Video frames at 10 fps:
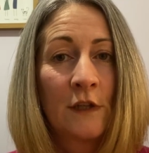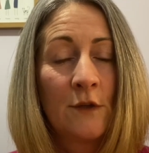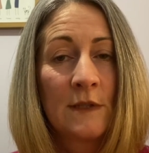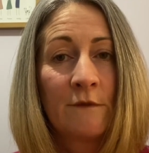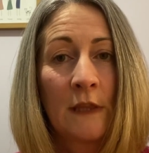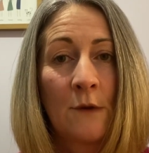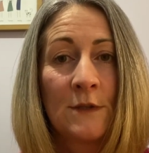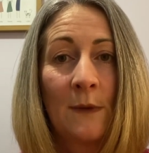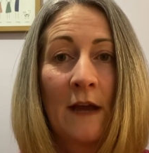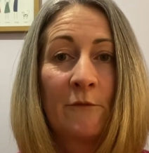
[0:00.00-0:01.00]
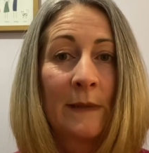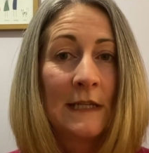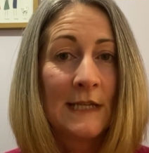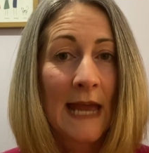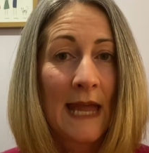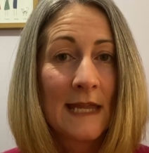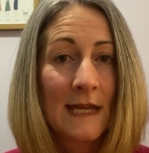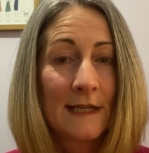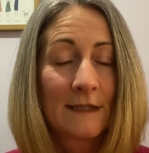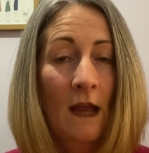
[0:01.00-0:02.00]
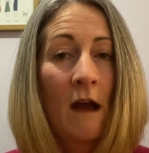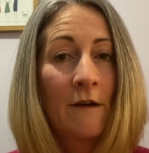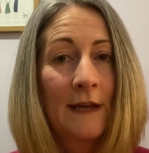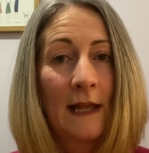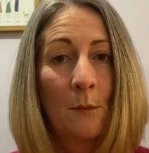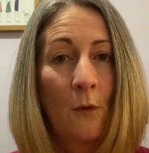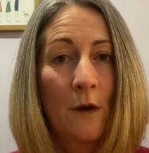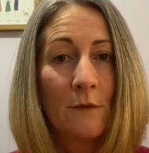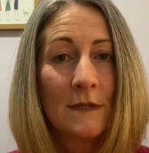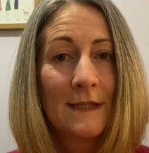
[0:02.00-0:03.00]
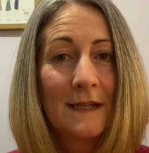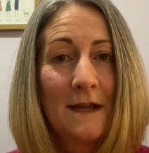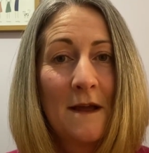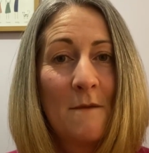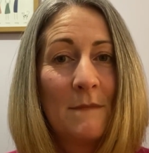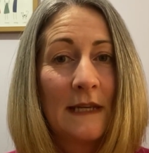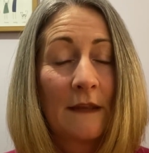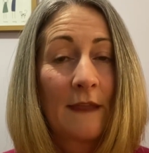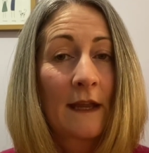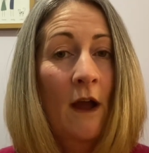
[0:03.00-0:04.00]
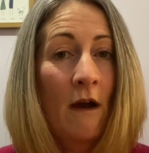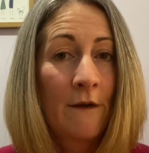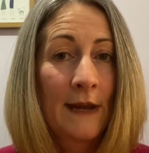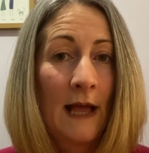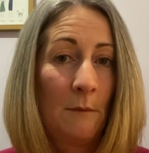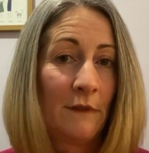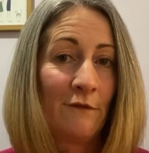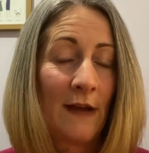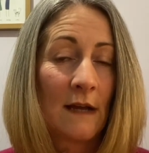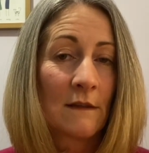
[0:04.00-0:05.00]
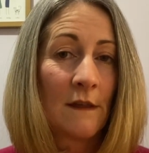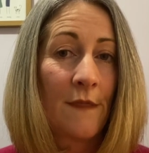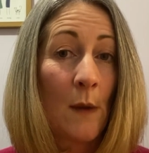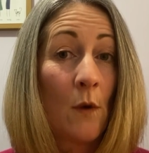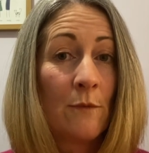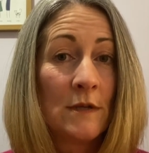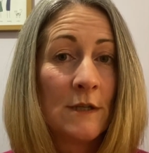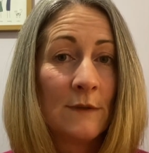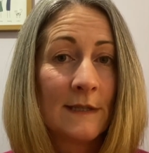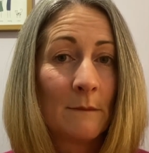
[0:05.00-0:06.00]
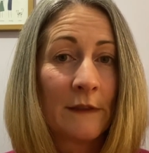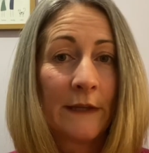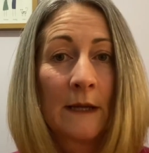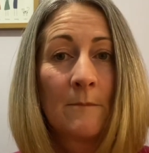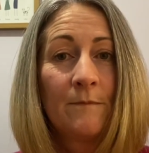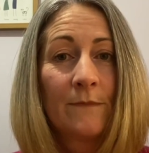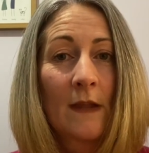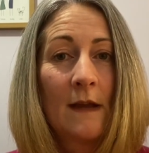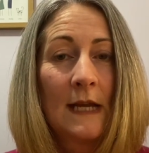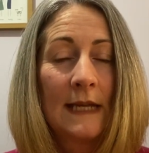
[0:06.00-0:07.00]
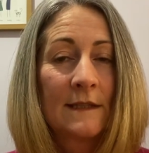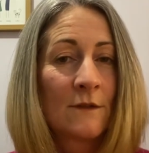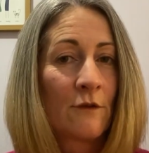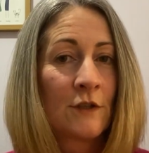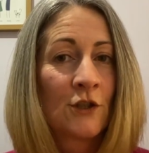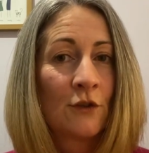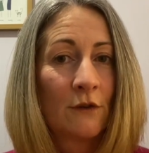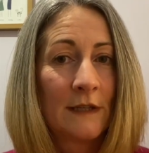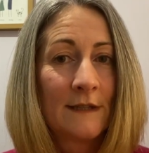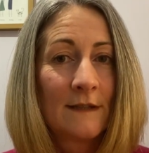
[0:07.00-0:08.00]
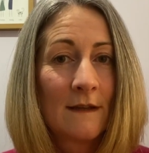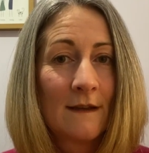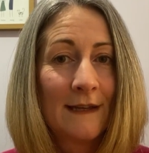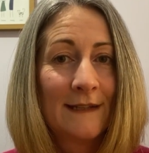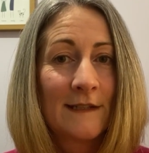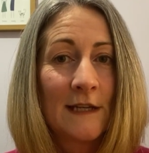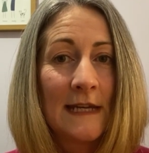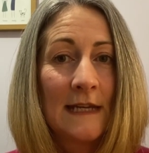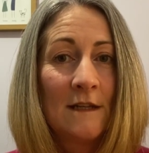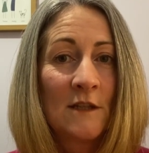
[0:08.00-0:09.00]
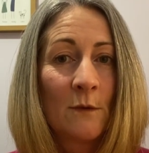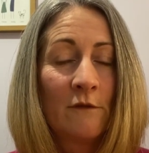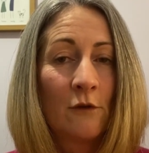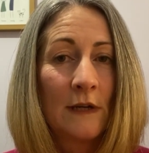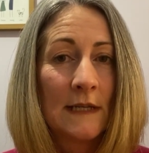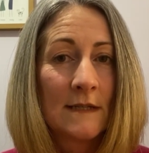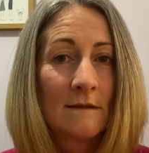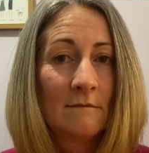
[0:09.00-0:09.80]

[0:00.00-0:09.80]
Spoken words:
used for those who have PDA is can't help won't, meaning they can't help the fact that they won't do something. It's not a choice, it's a need to avoid.